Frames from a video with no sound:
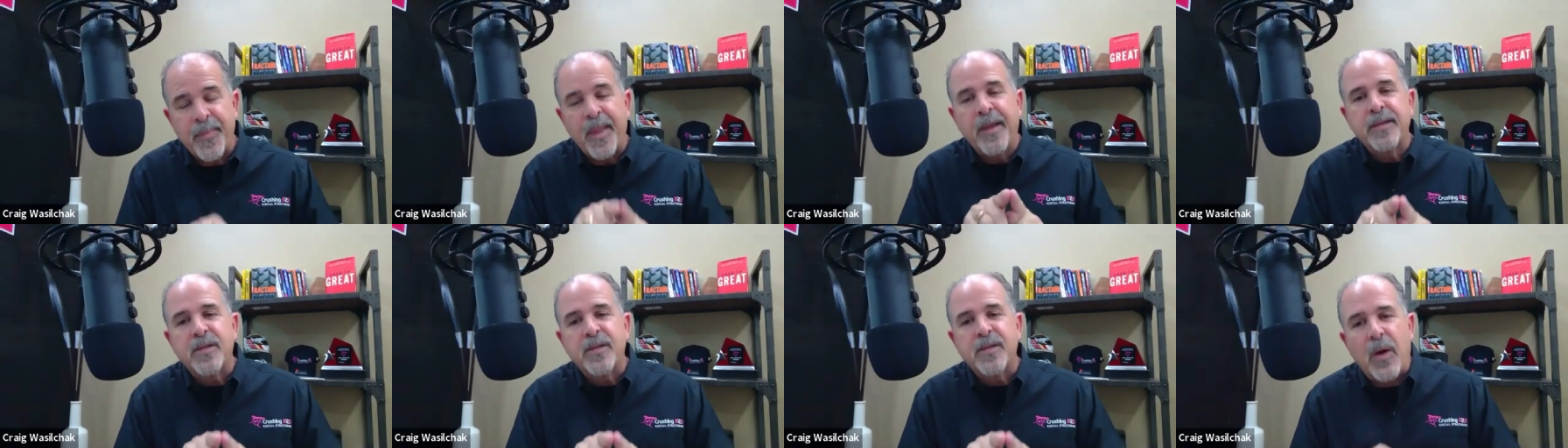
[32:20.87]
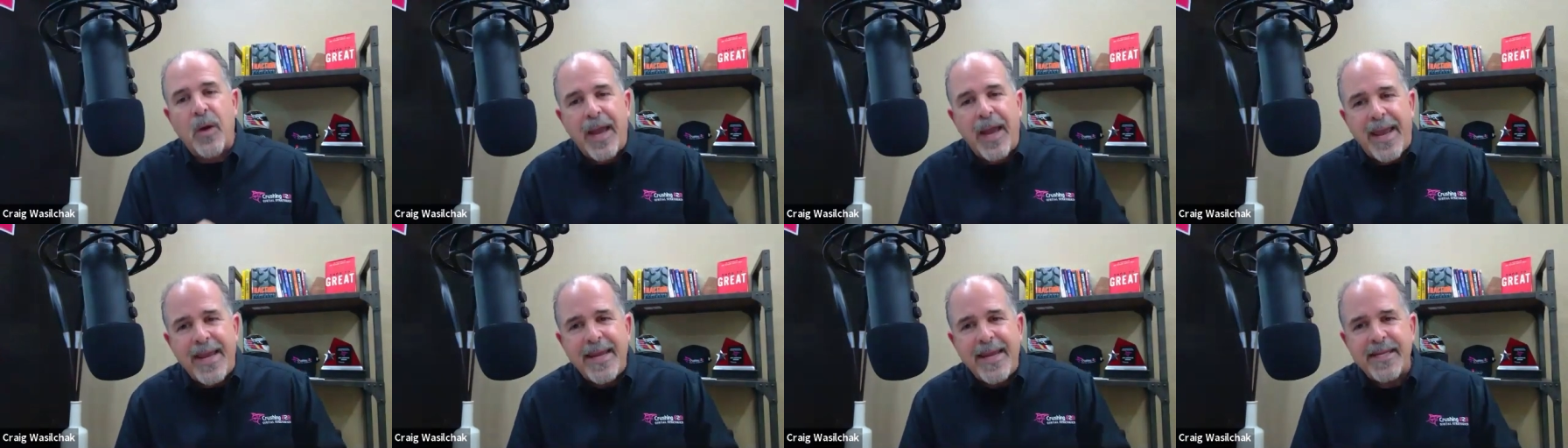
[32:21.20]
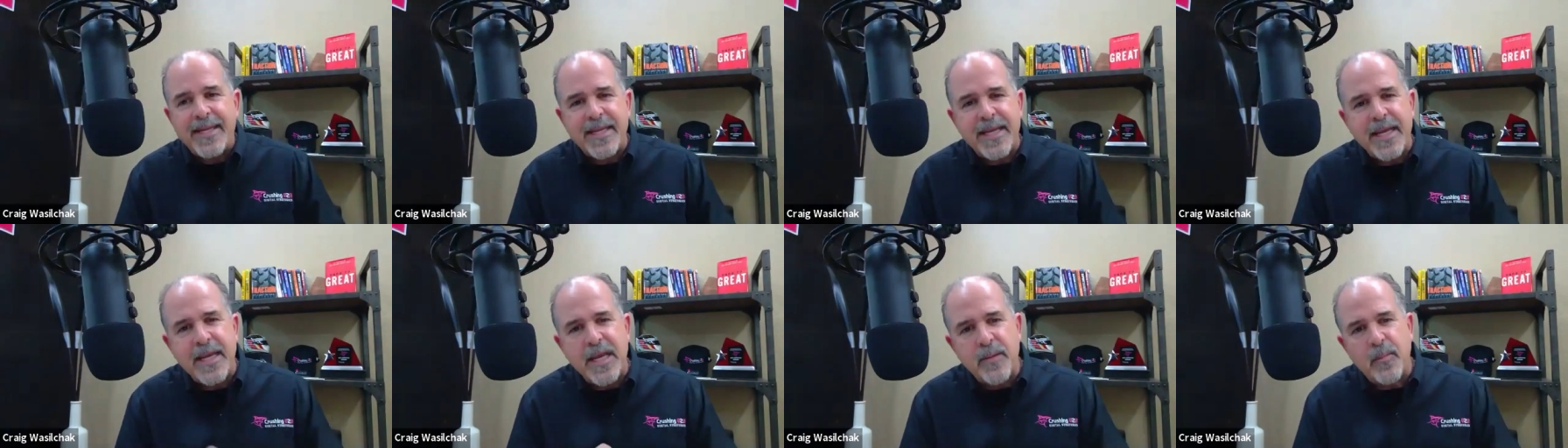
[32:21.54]
So
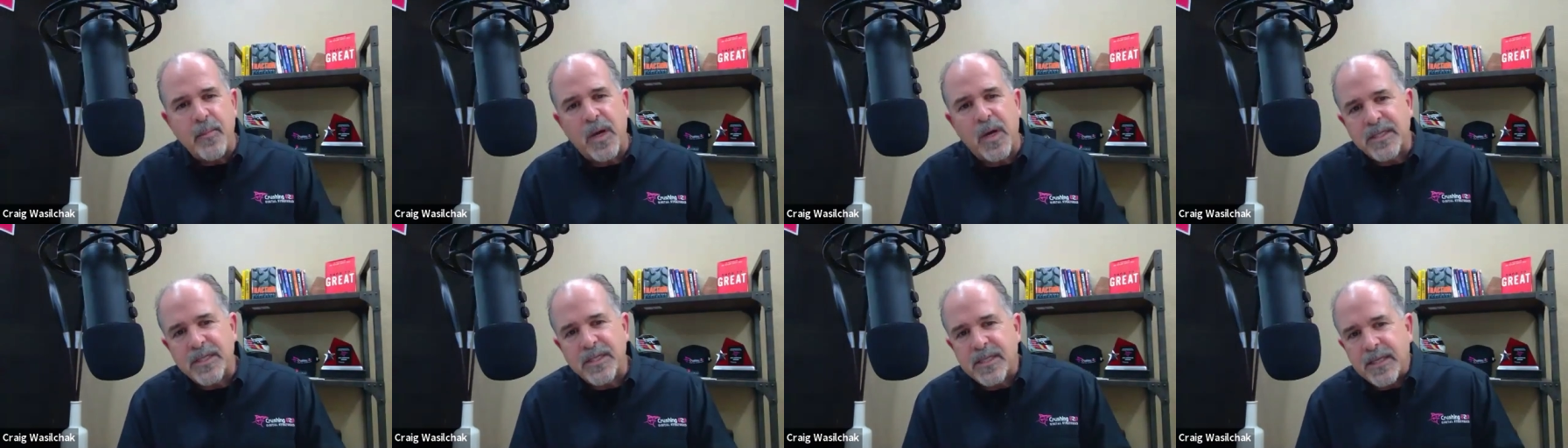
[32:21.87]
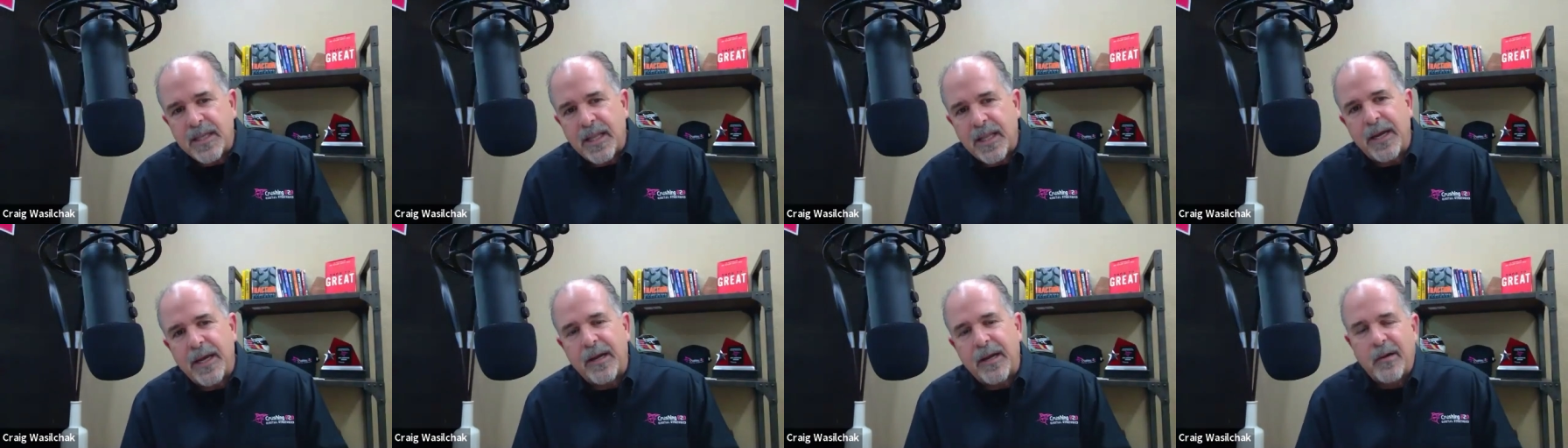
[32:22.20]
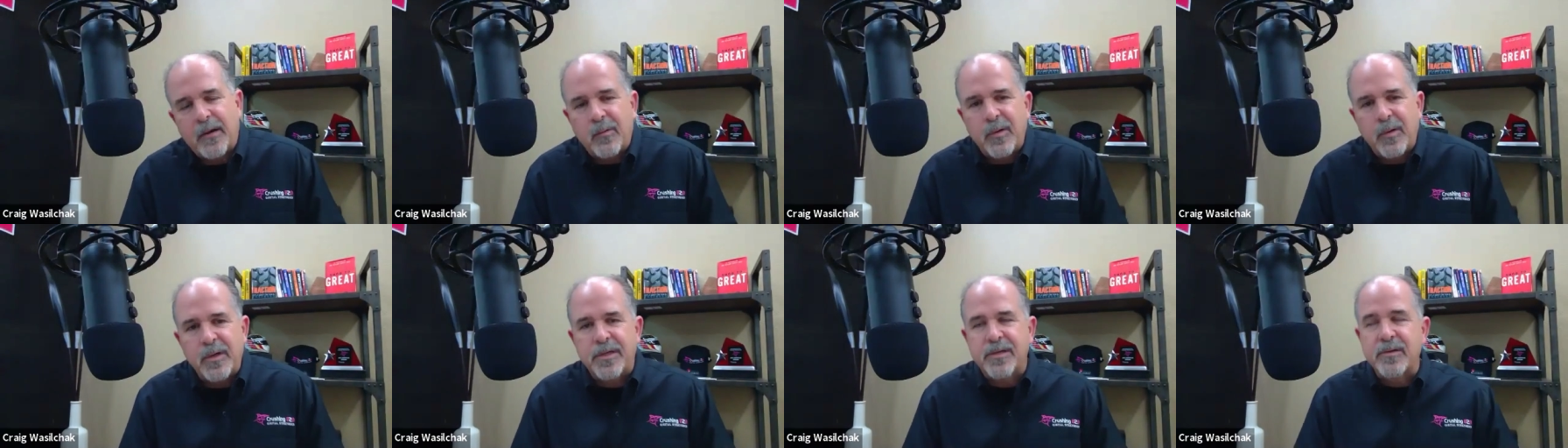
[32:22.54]
eighteen months later,
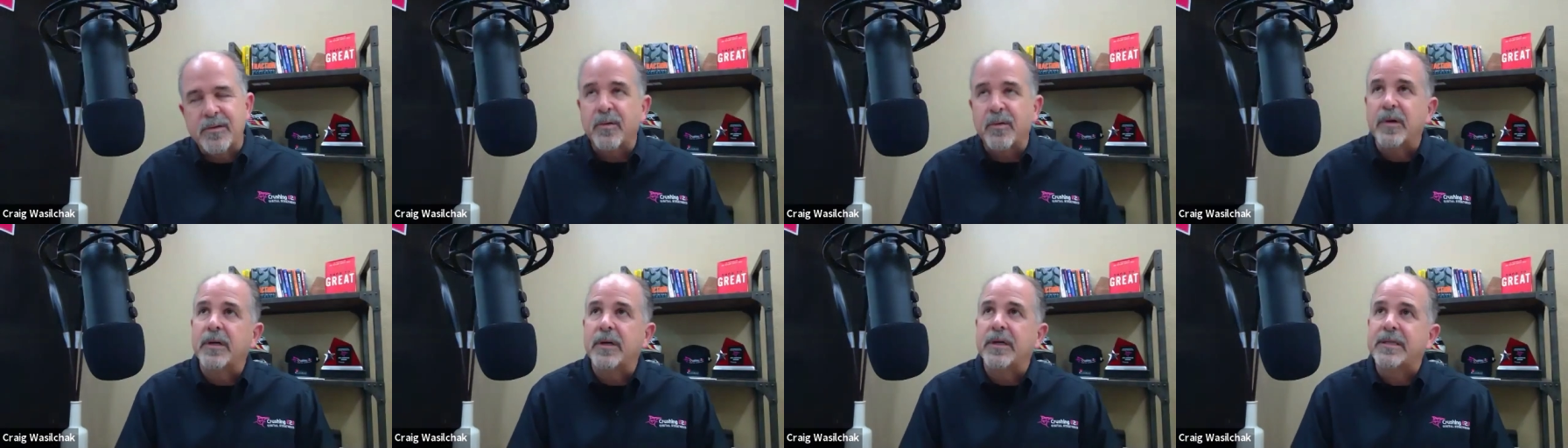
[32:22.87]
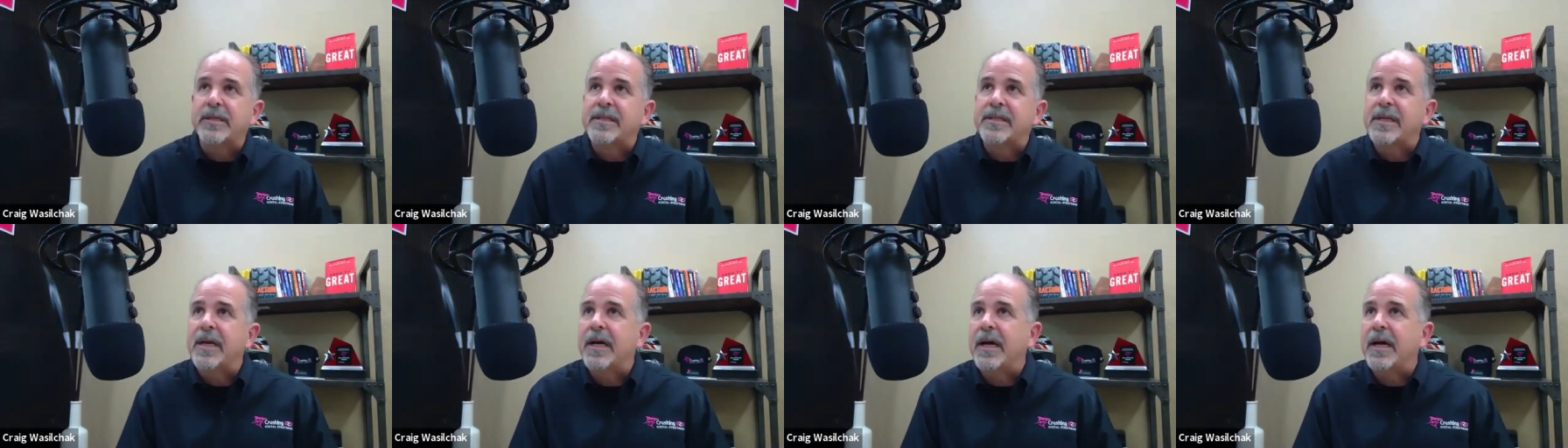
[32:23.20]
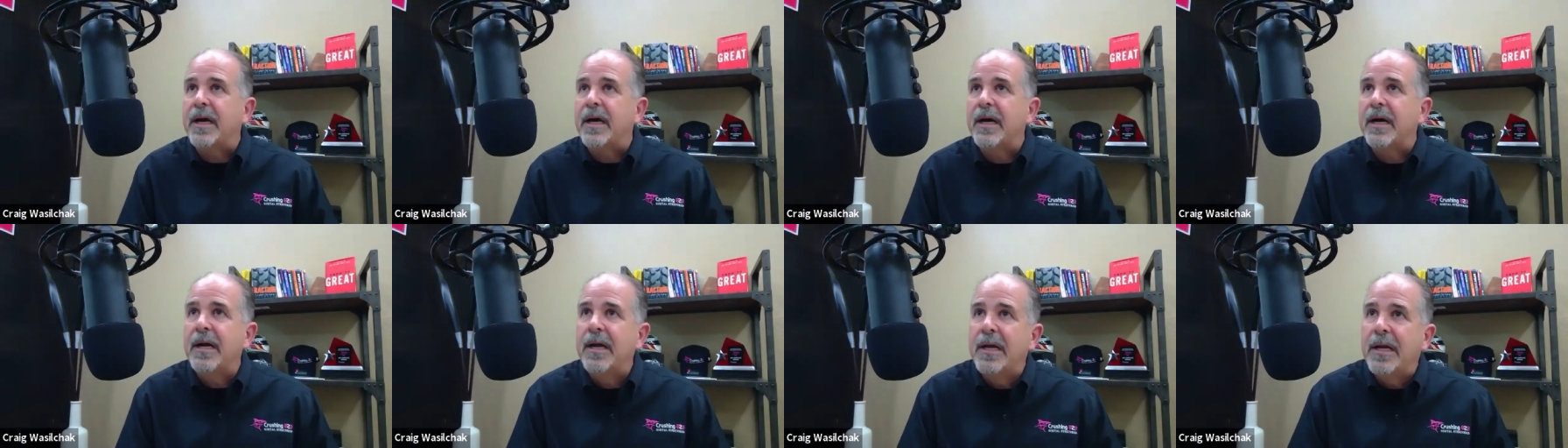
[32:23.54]
which was
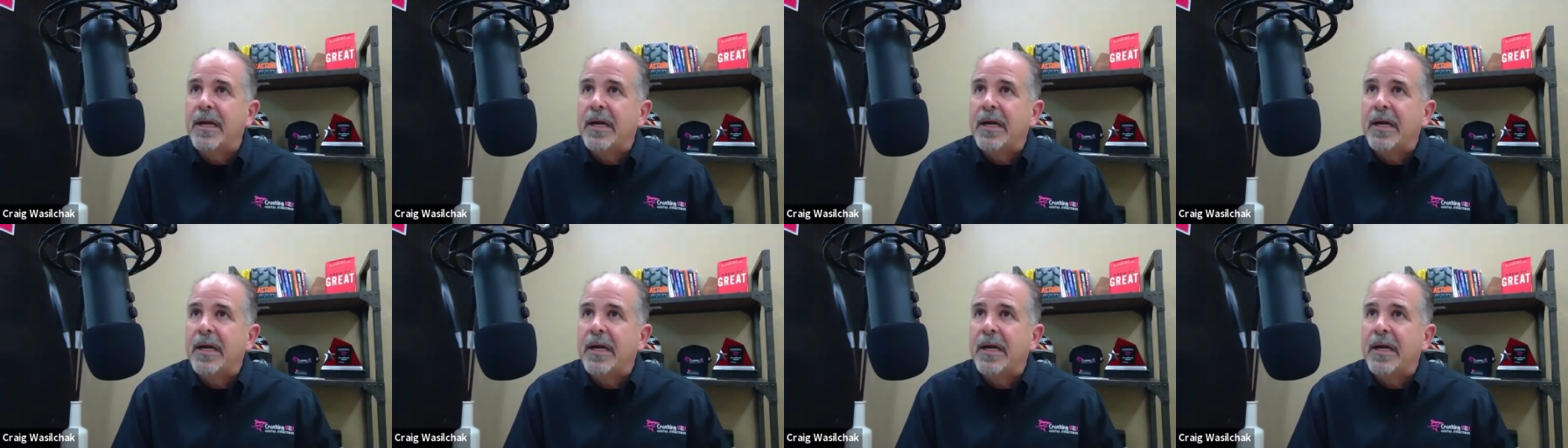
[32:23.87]
uh,